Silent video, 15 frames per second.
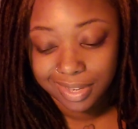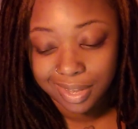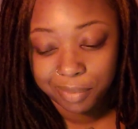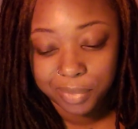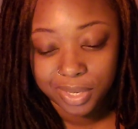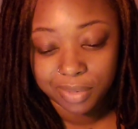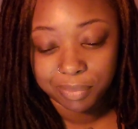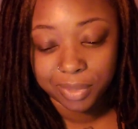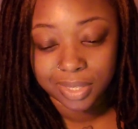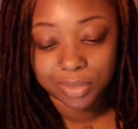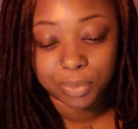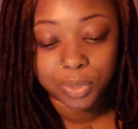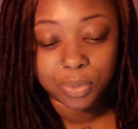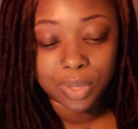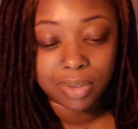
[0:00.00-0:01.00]
I mean, because
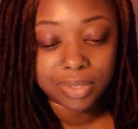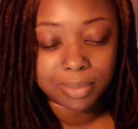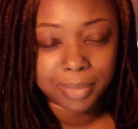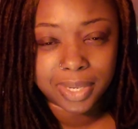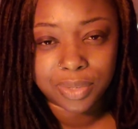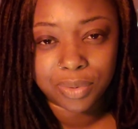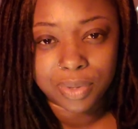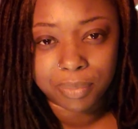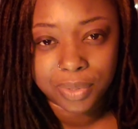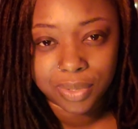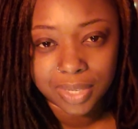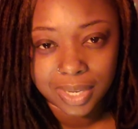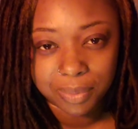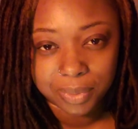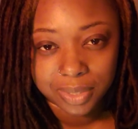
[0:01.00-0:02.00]
when you love somebody, you
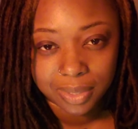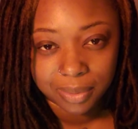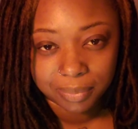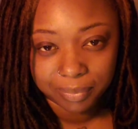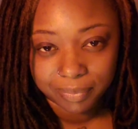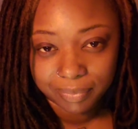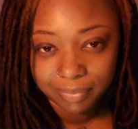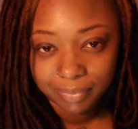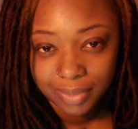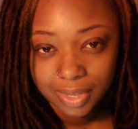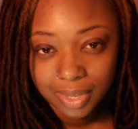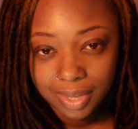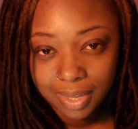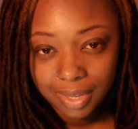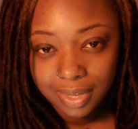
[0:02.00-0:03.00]
communicate with them,
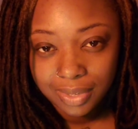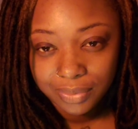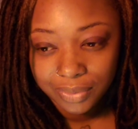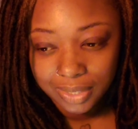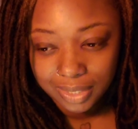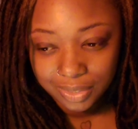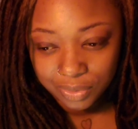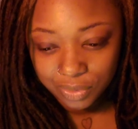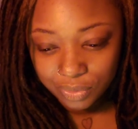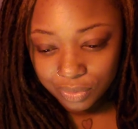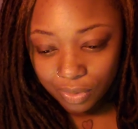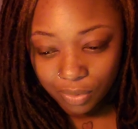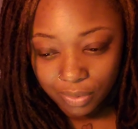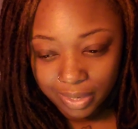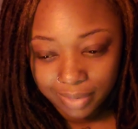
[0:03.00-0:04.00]
right? You
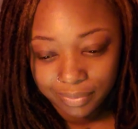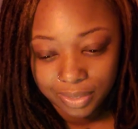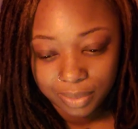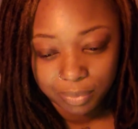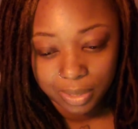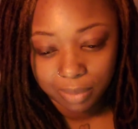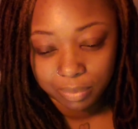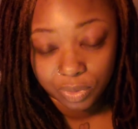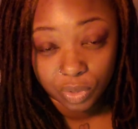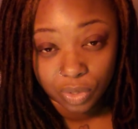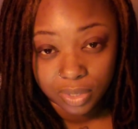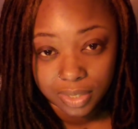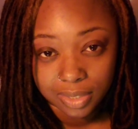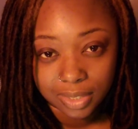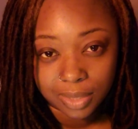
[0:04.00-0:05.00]
don't have any problem
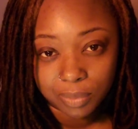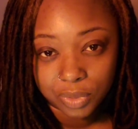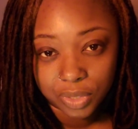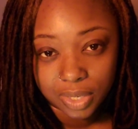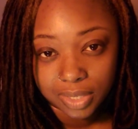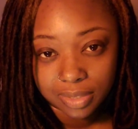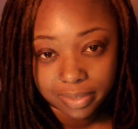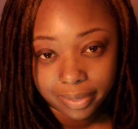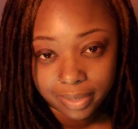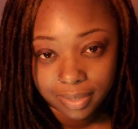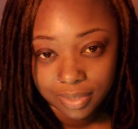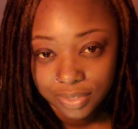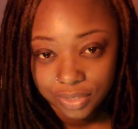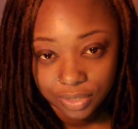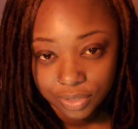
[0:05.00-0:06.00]
talking and saying what you got to say.
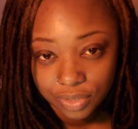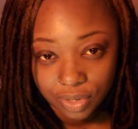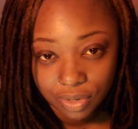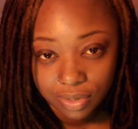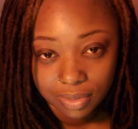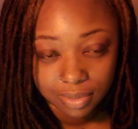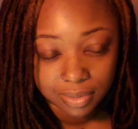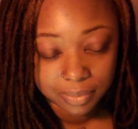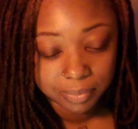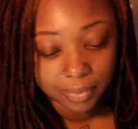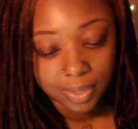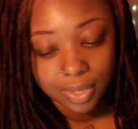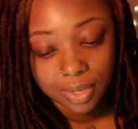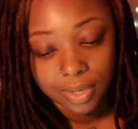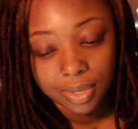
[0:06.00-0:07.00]
You just talk.
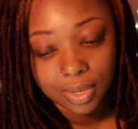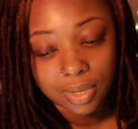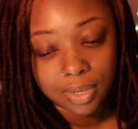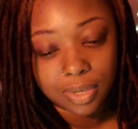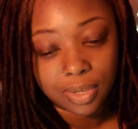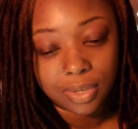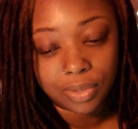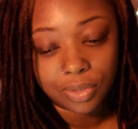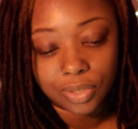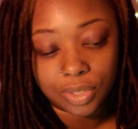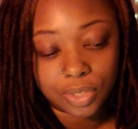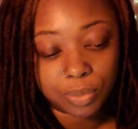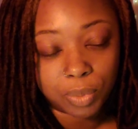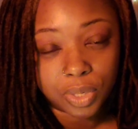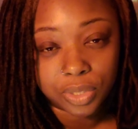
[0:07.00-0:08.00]
You just
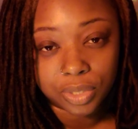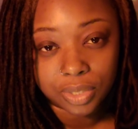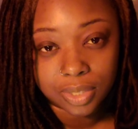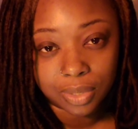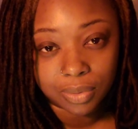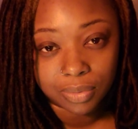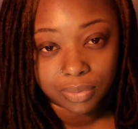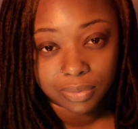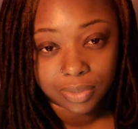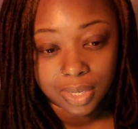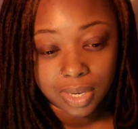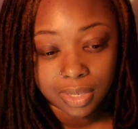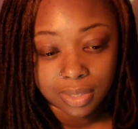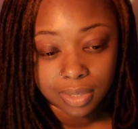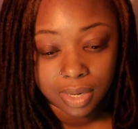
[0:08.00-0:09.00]
express yourself,
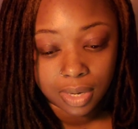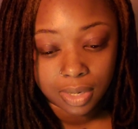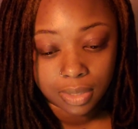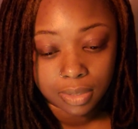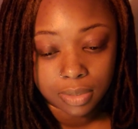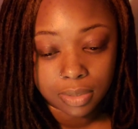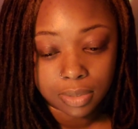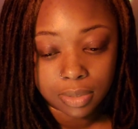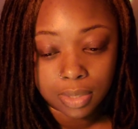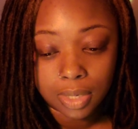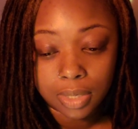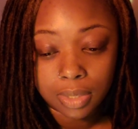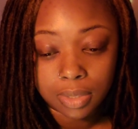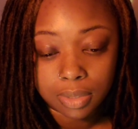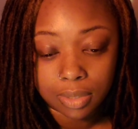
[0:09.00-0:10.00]
and
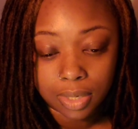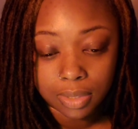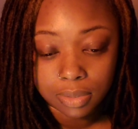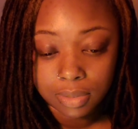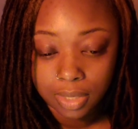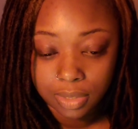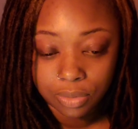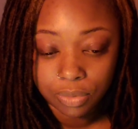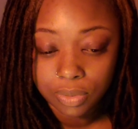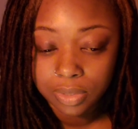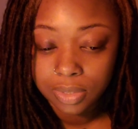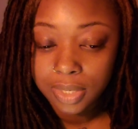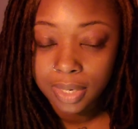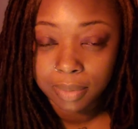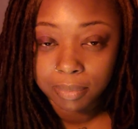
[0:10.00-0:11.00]
they do the
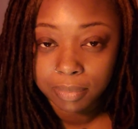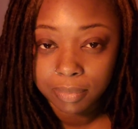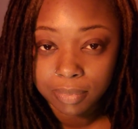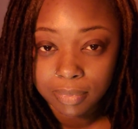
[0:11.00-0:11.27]
same,